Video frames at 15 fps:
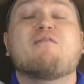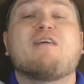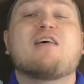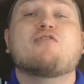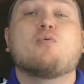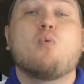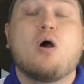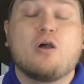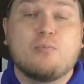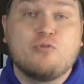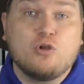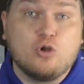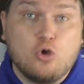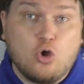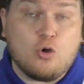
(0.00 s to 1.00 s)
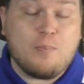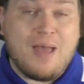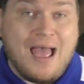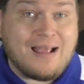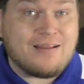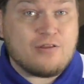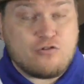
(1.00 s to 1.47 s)
Tom Vasel. Welcome to Look
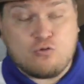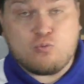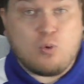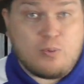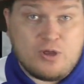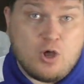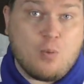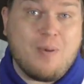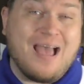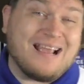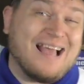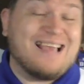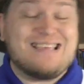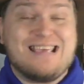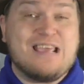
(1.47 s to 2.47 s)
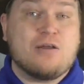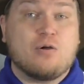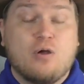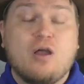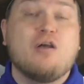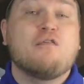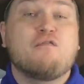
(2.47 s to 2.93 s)
Back. This is where we go back a
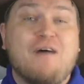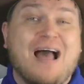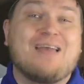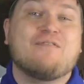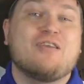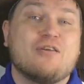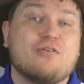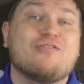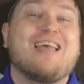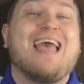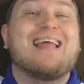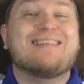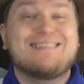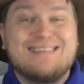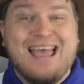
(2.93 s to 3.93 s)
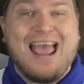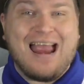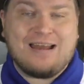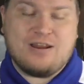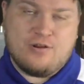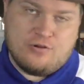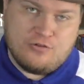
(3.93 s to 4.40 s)
year, 5 years, and
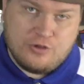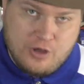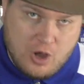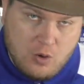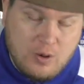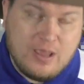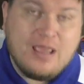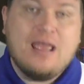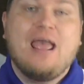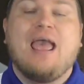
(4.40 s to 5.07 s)
10 years ago,